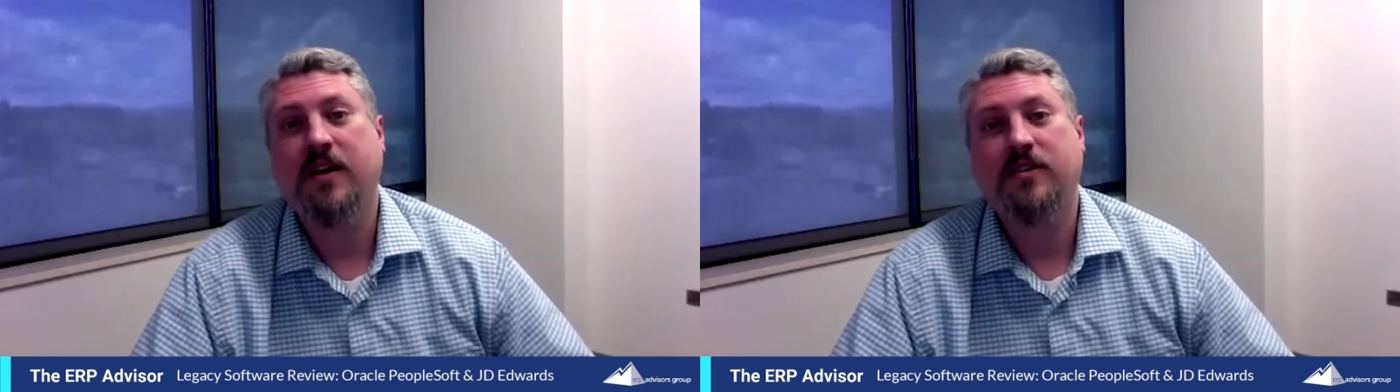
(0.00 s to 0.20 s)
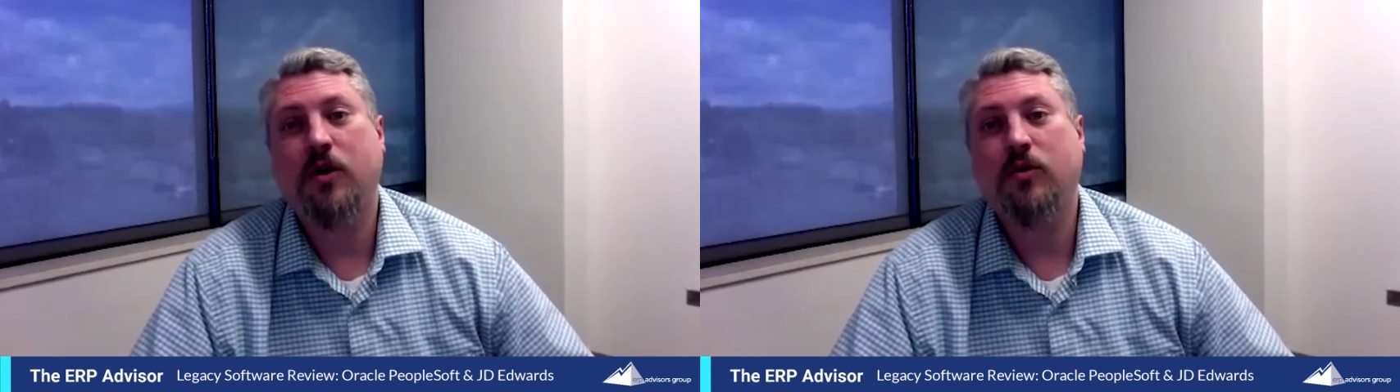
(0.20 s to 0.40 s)

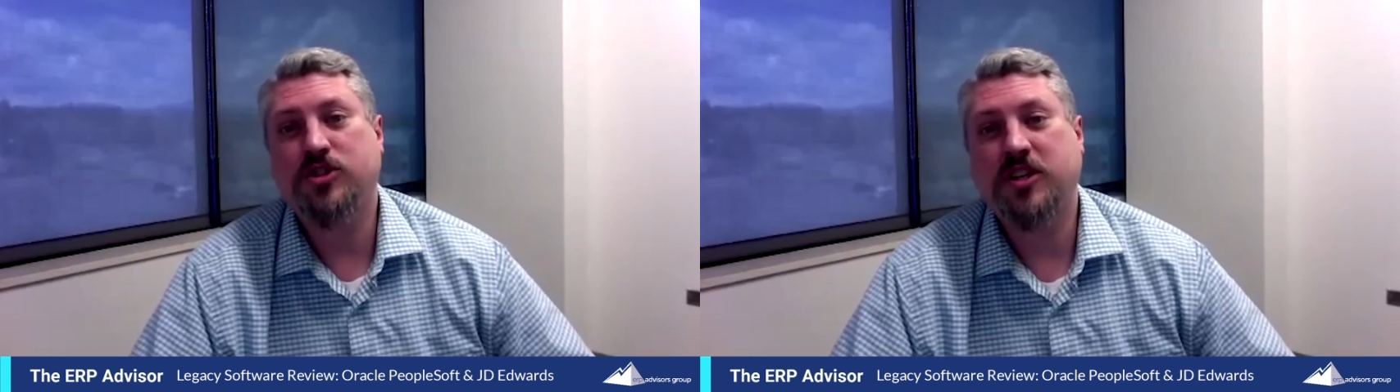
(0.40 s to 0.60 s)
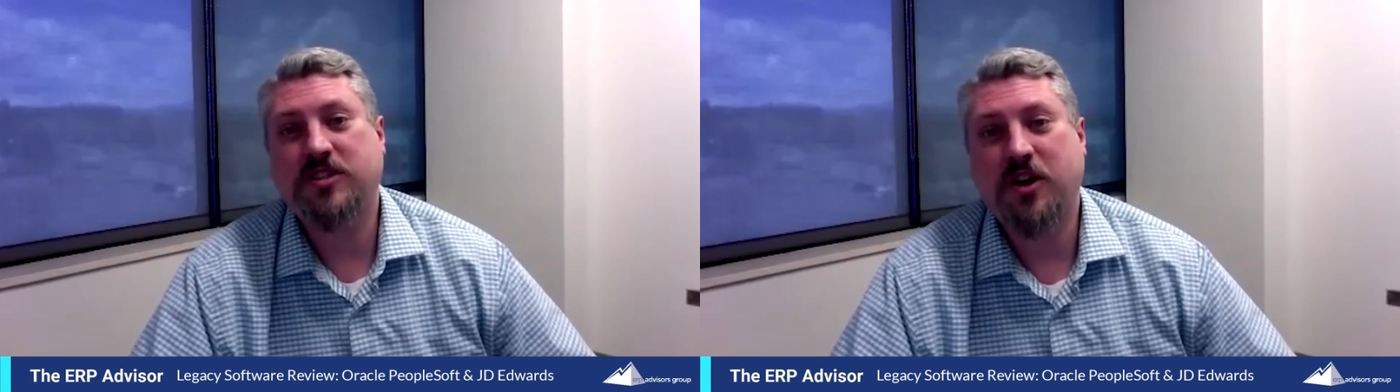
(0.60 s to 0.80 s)
Don't
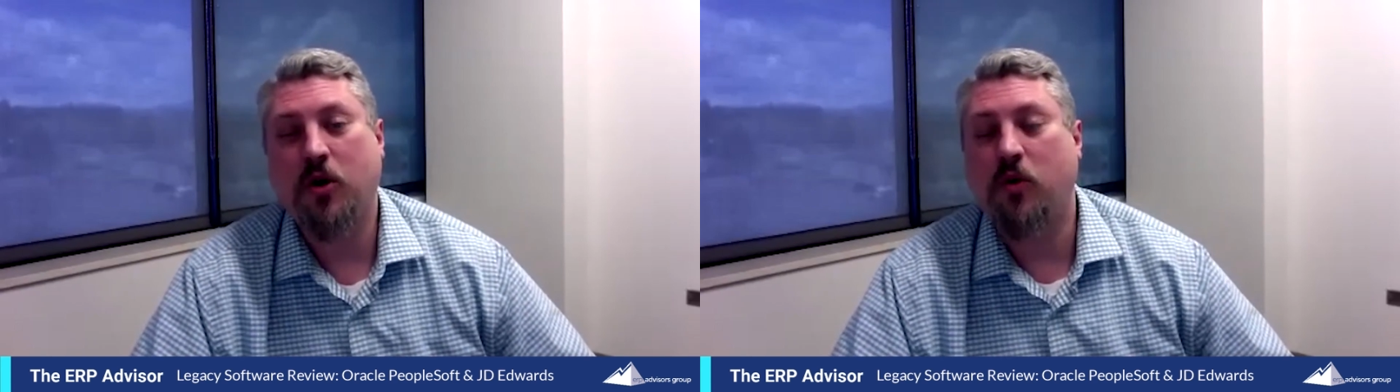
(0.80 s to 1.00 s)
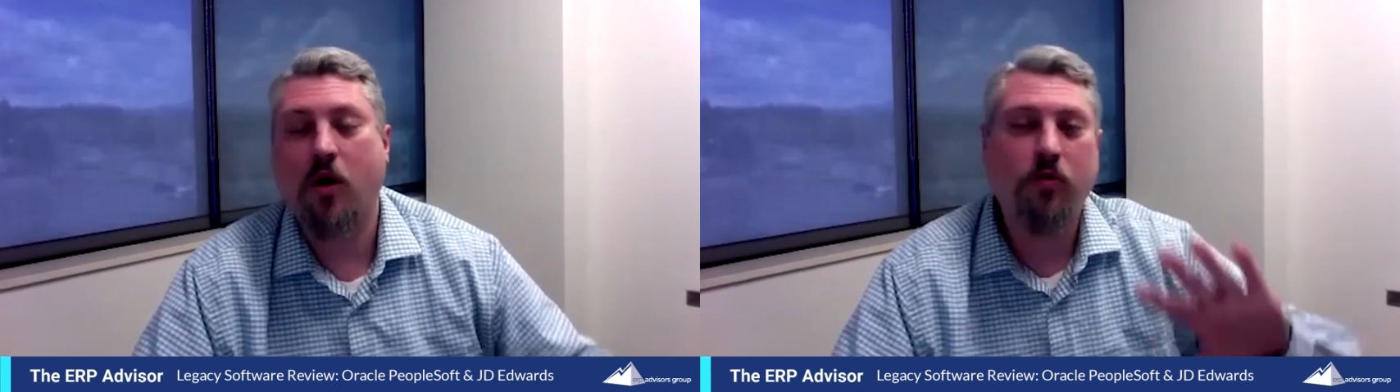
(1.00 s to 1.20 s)
just
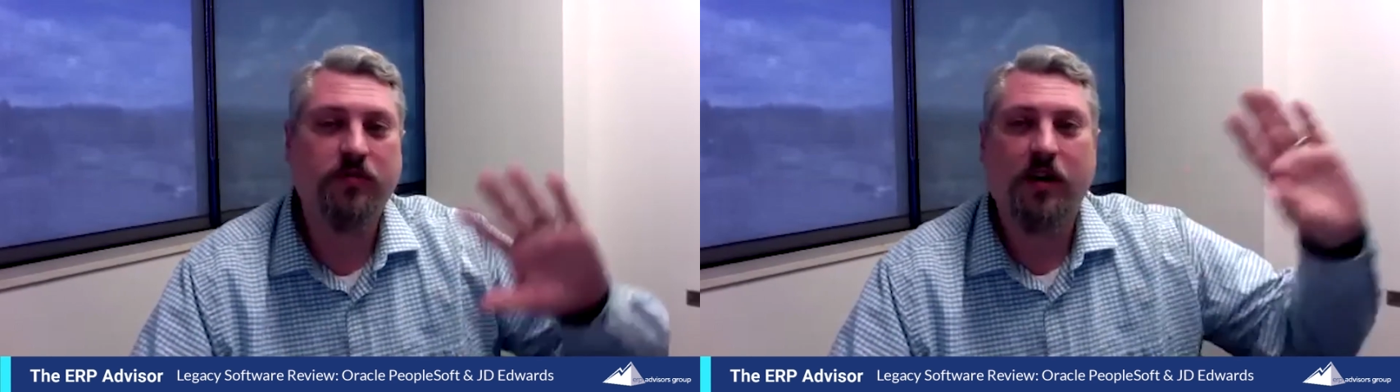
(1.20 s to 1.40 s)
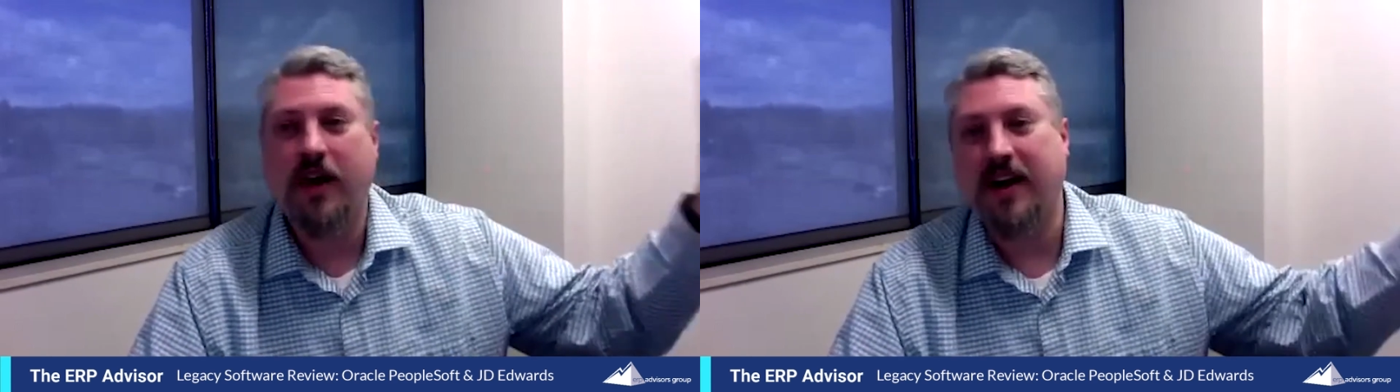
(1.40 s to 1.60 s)
go, oh,
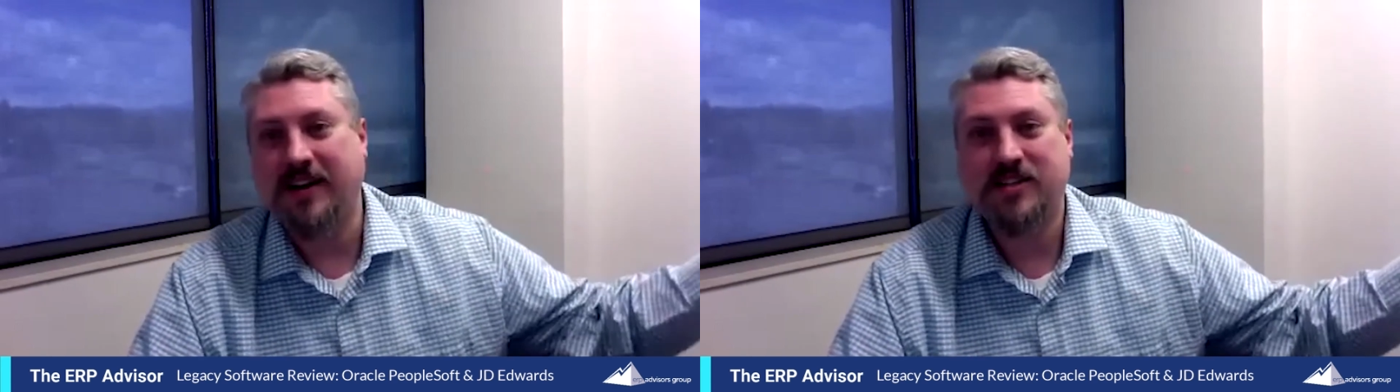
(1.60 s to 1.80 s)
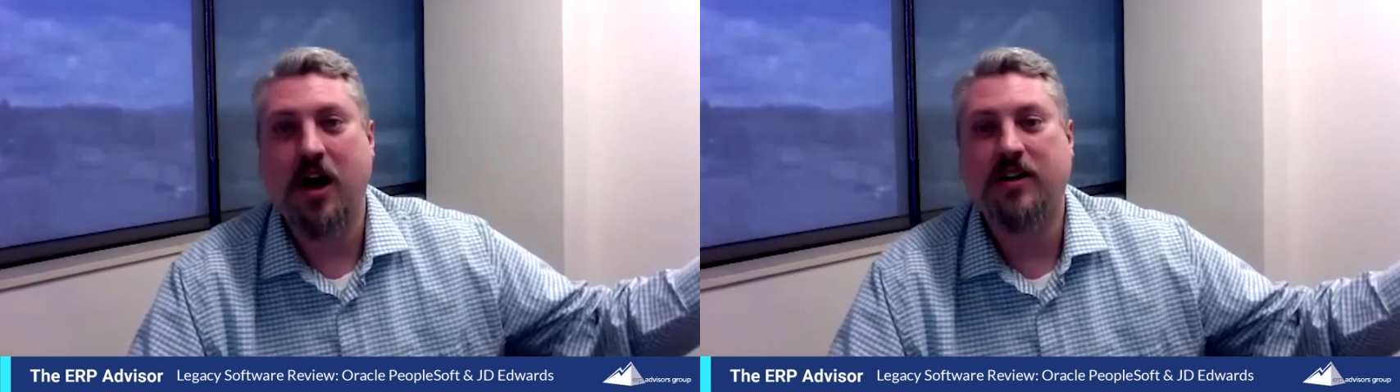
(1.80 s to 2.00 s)
they're not going
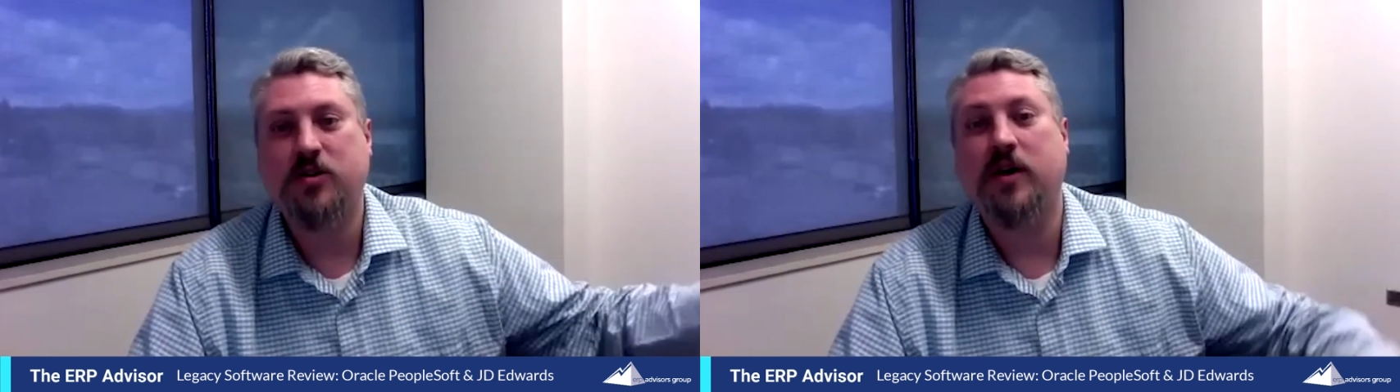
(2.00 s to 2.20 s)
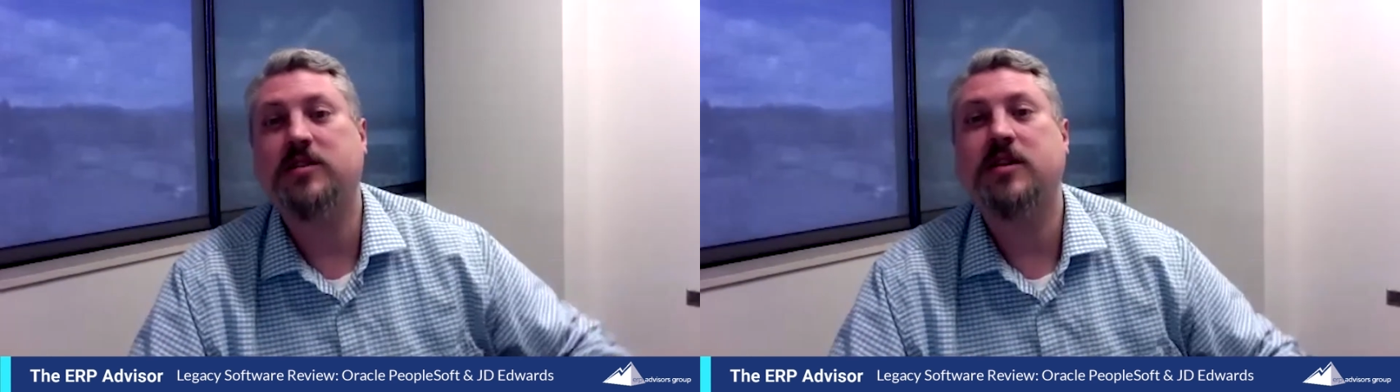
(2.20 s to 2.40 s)
to talk
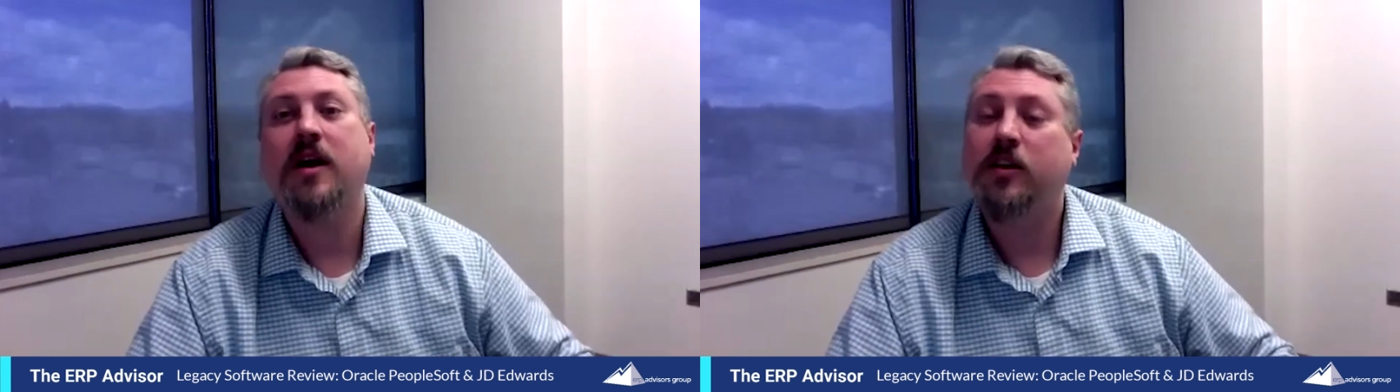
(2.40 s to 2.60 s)
to us.